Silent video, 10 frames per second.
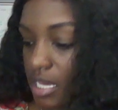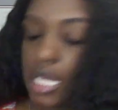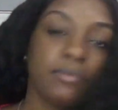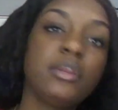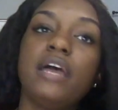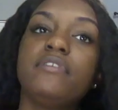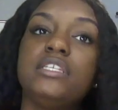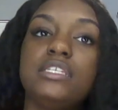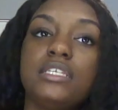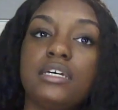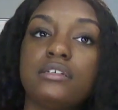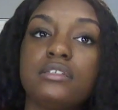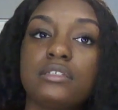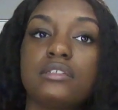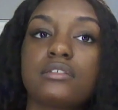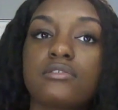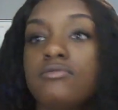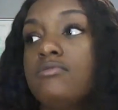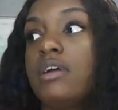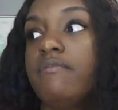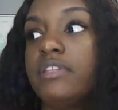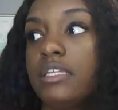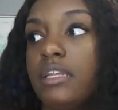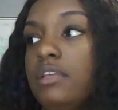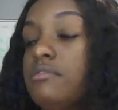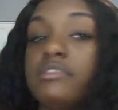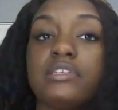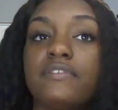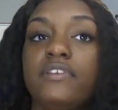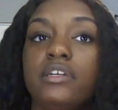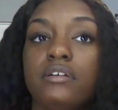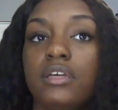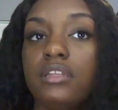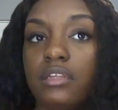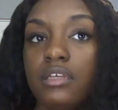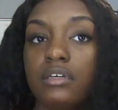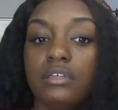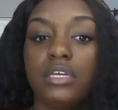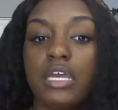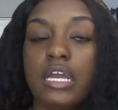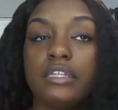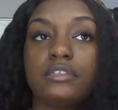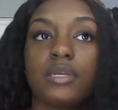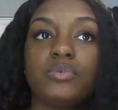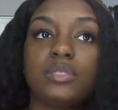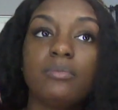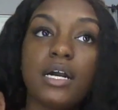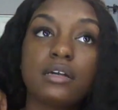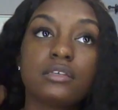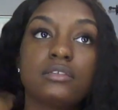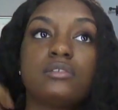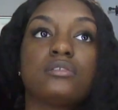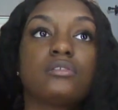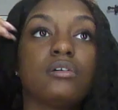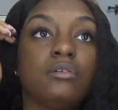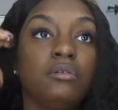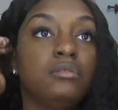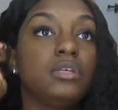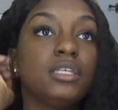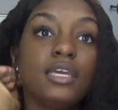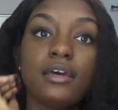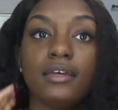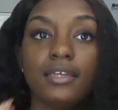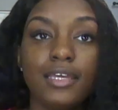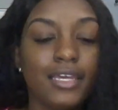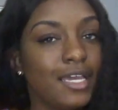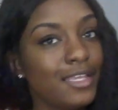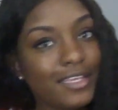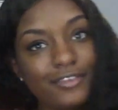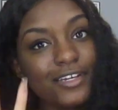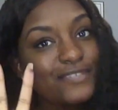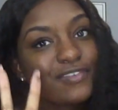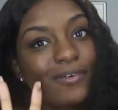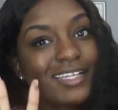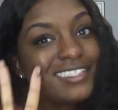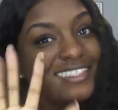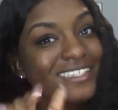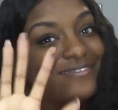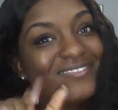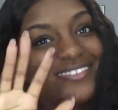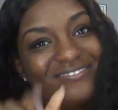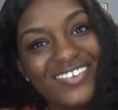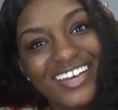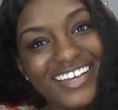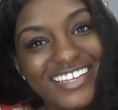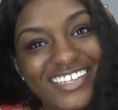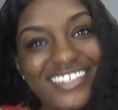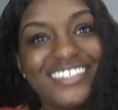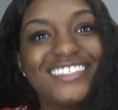I'm gonna have the details to everything that I used in this video in the description box. So yeah, thank you guys for watching. Bye.